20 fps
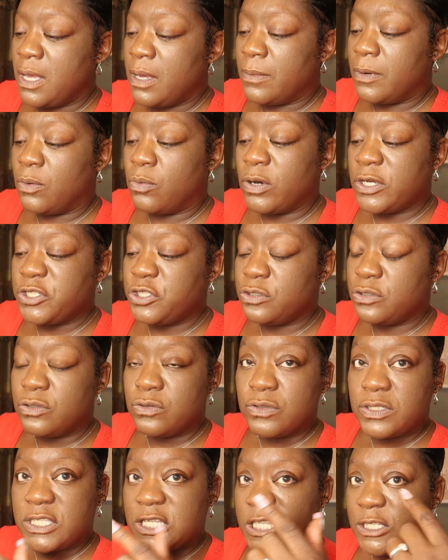But once
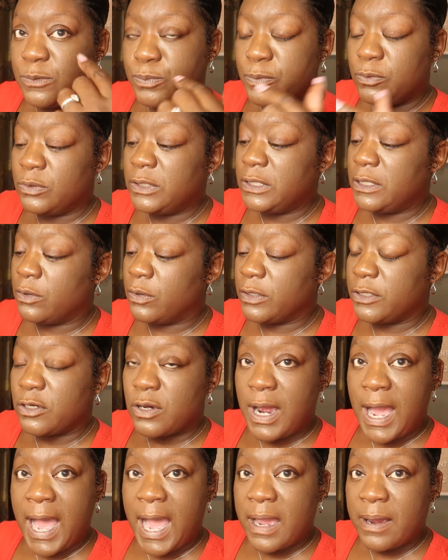you use this spoolie on
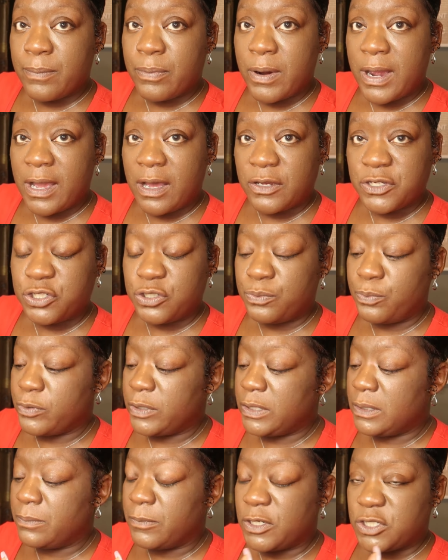your eyebrows, you
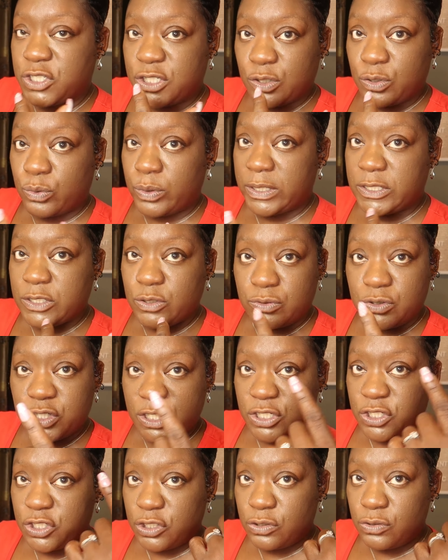pretty much are going to
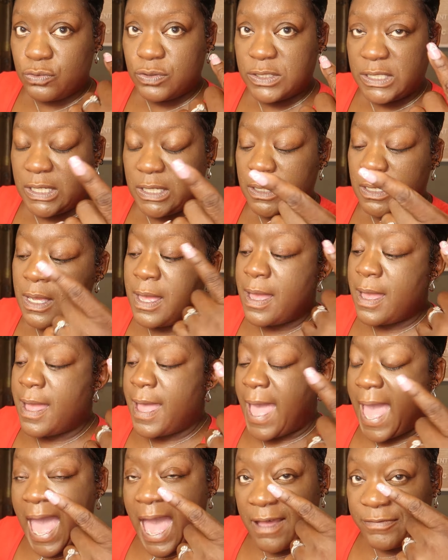just use it
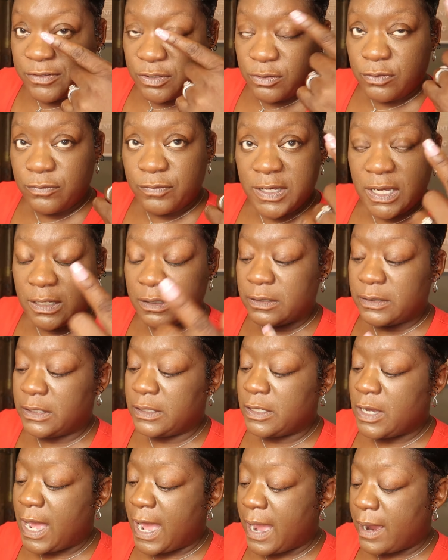after you've colored
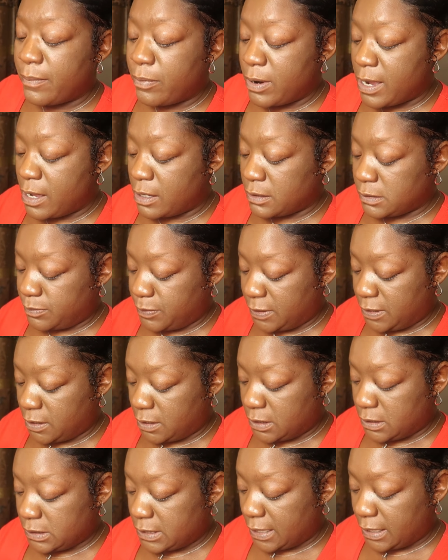in your eyebrows,
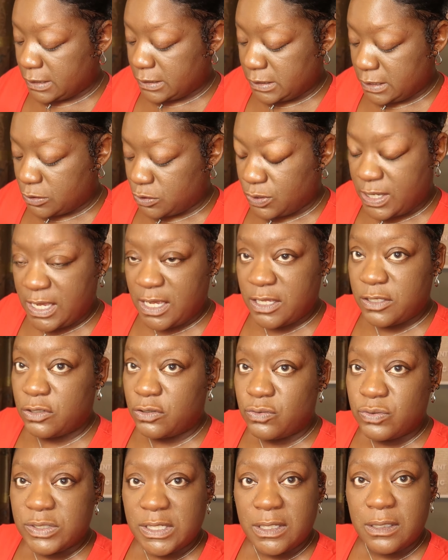because like I said, you can't
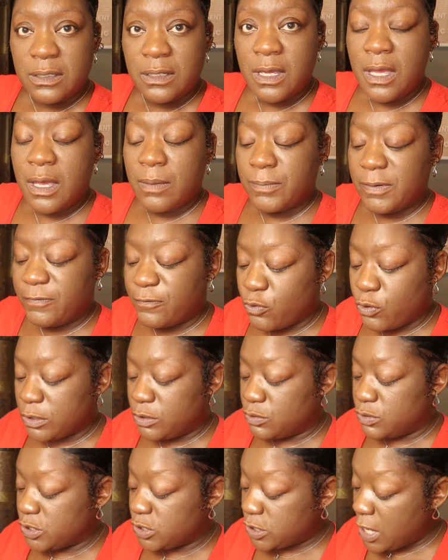use it before
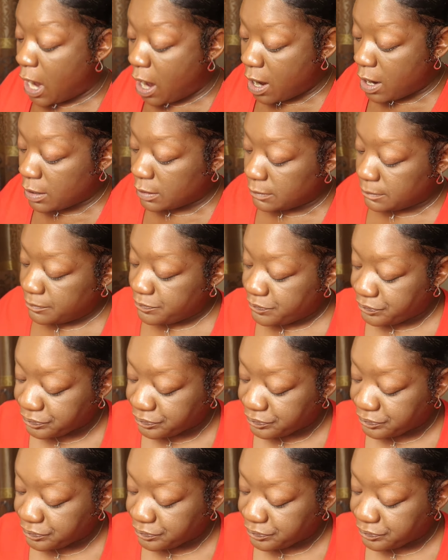you start